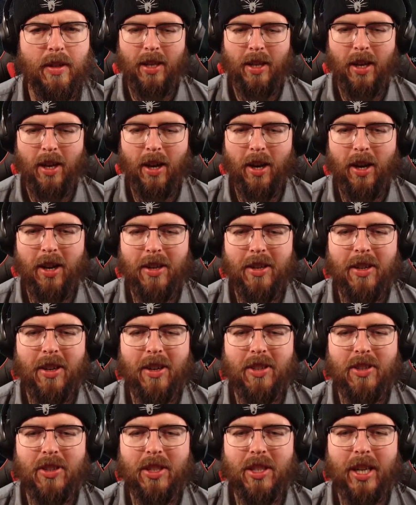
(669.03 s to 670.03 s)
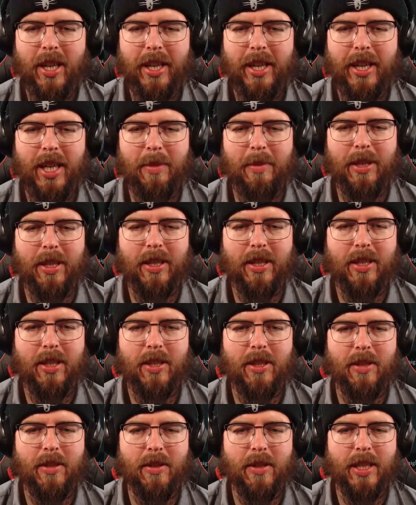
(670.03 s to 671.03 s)
Oh, Godrick Knight armor.
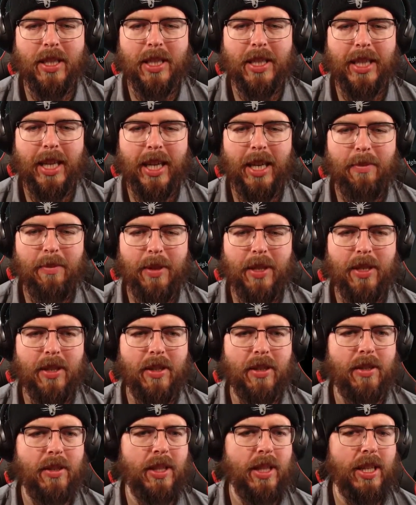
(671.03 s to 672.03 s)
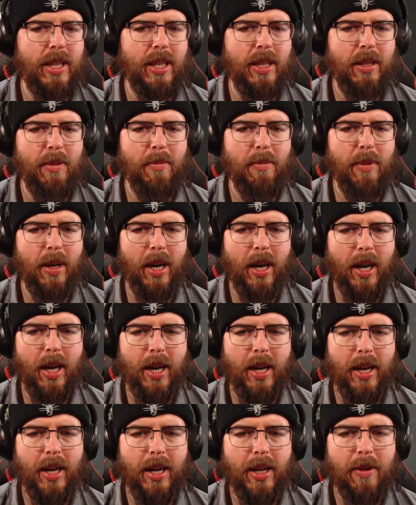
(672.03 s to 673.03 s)
Cool. Is that better than
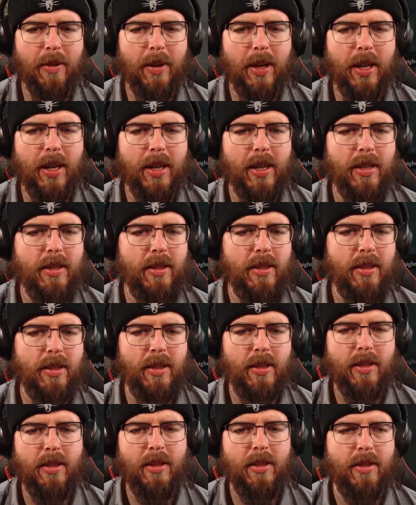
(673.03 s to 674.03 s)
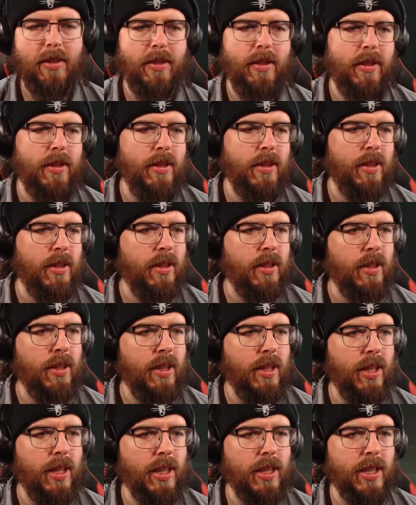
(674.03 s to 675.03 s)
my one?
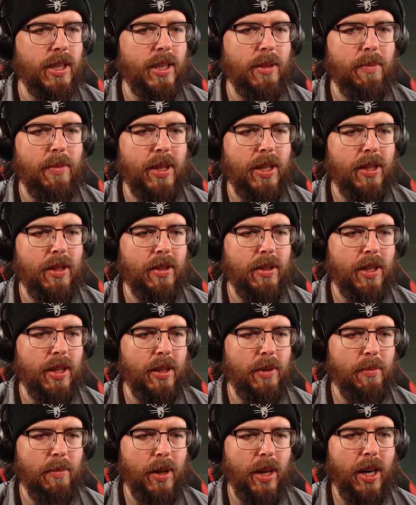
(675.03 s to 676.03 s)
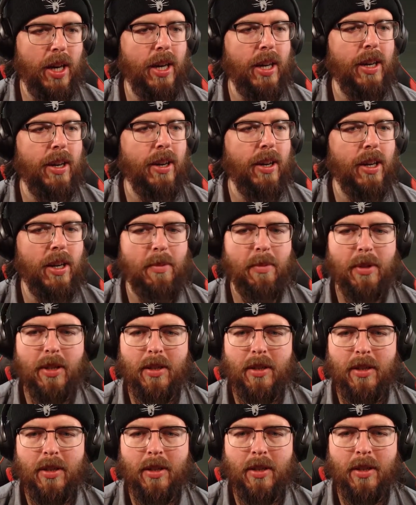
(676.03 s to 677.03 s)
Is it better than my
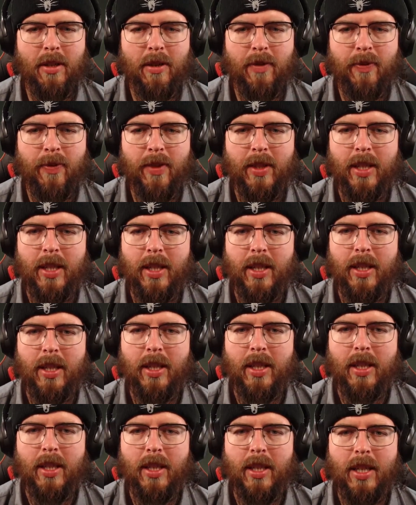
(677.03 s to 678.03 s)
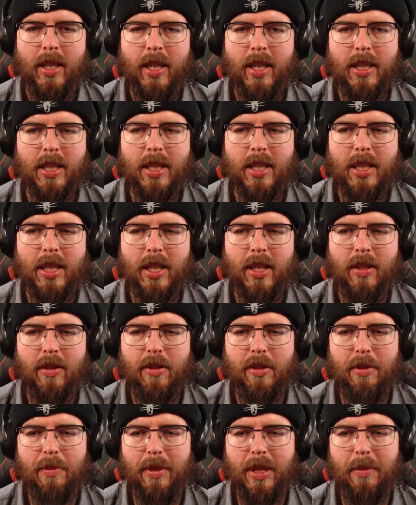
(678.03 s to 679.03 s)
armor?
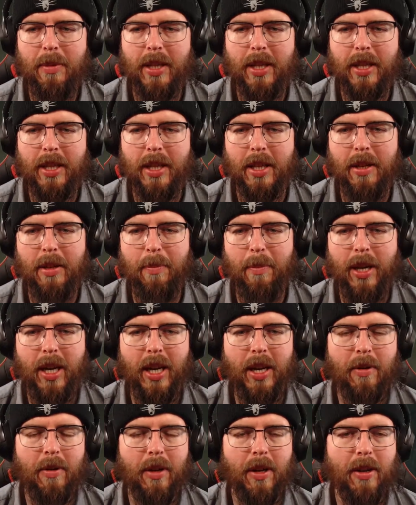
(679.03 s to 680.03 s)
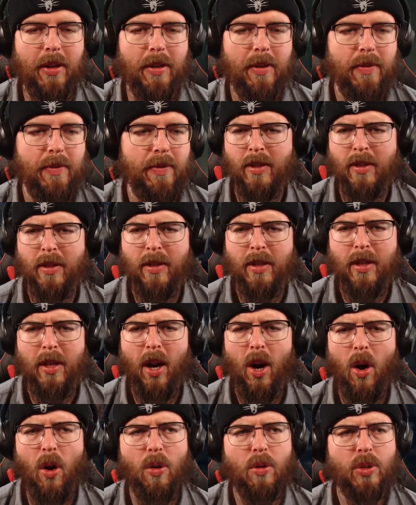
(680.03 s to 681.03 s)
Considerably better than my one.
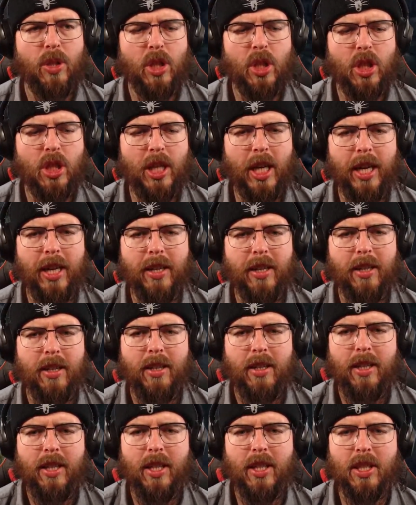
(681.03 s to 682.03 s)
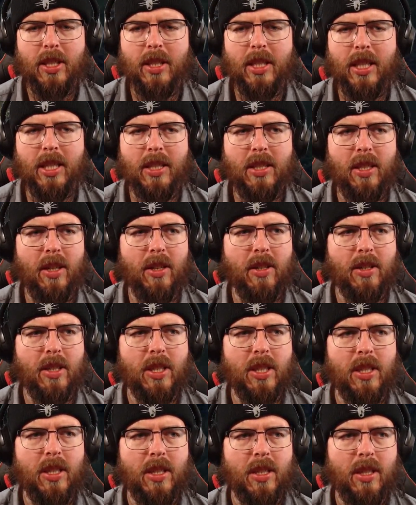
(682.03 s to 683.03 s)
Oh, shit. There's, there's
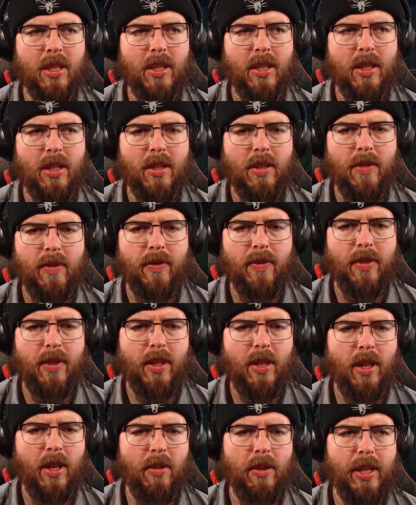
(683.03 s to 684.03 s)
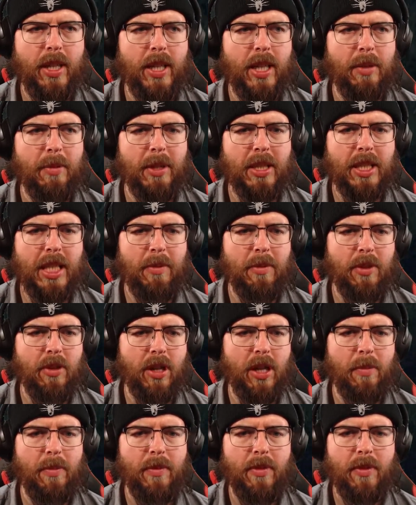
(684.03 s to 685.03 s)
dogs. Oh, I need to get my stamina up.